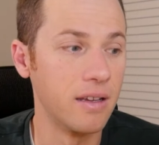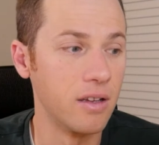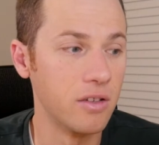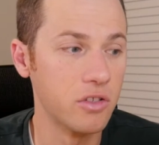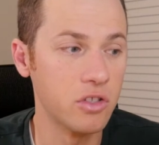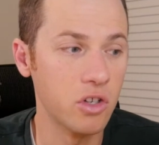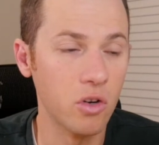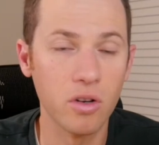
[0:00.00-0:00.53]
a
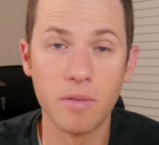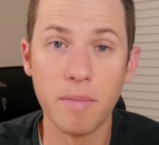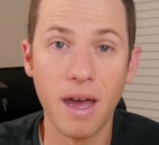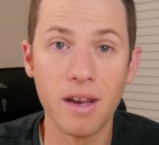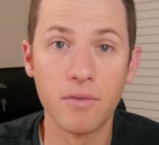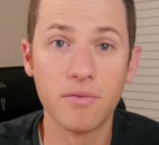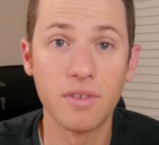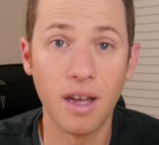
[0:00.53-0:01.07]
certain
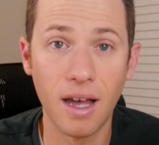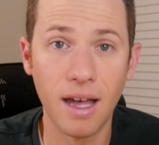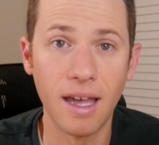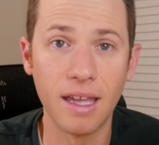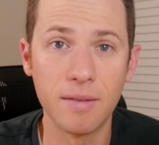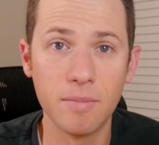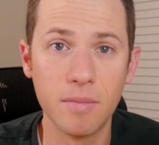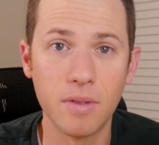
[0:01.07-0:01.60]
amount of
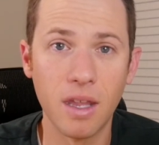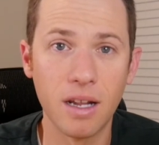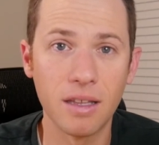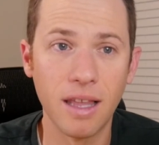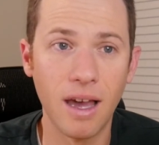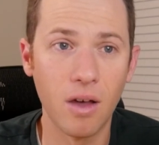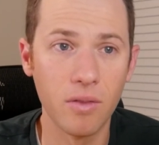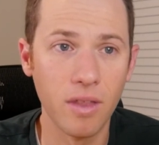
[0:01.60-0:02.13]
time that
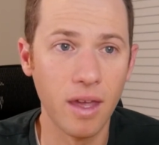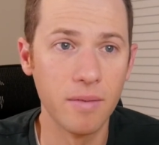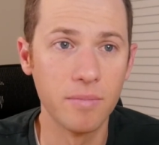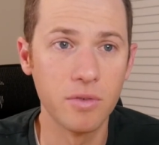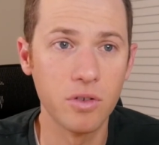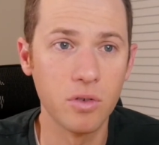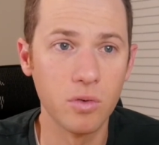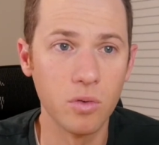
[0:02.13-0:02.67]
allowed them
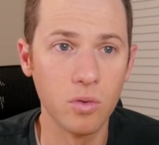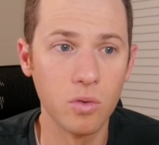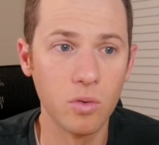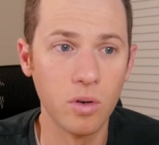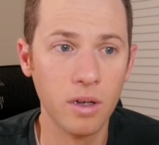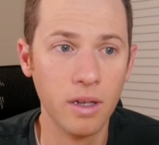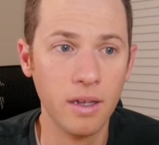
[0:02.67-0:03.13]
to